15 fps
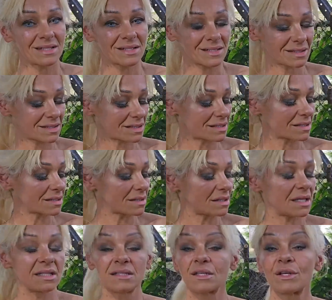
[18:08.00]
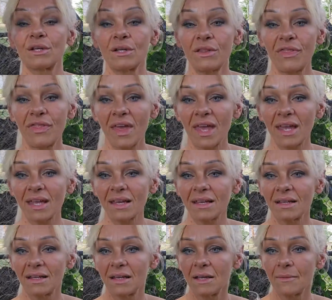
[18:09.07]
it's a good thing.
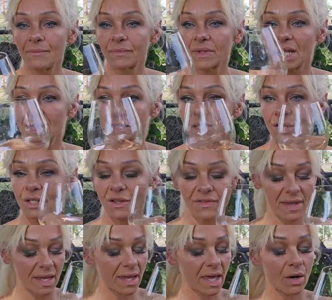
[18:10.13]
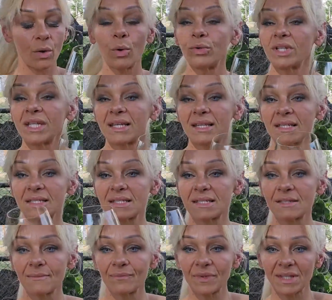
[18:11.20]
It's a good thing. I gotta hold it like this.
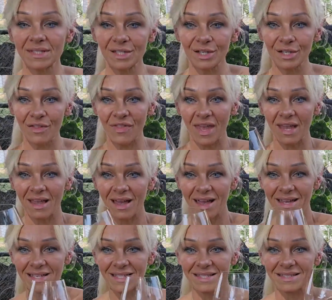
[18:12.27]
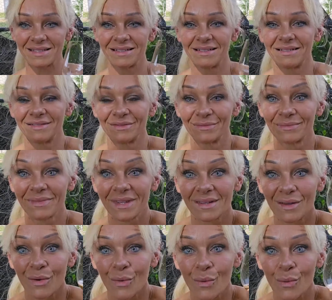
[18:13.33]
It's a good thing, guys.
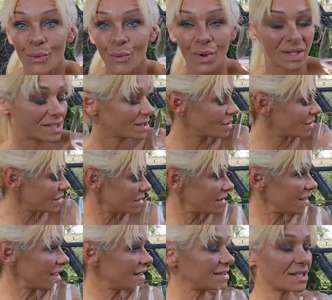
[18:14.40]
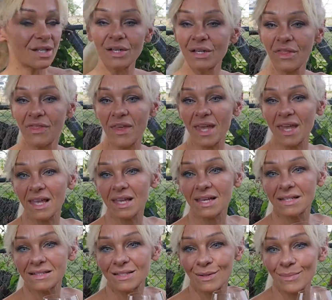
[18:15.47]
It's a good thing
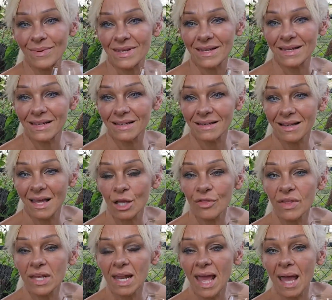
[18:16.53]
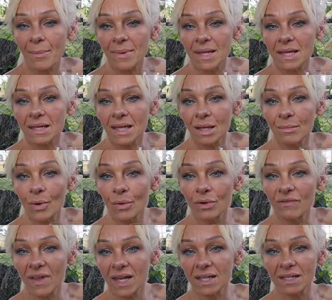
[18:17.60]
to be healthy and happy and
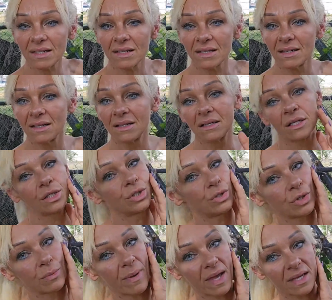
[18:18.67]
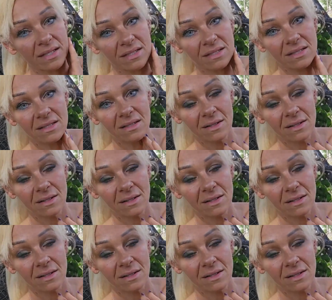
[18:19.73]
motivated and do your best.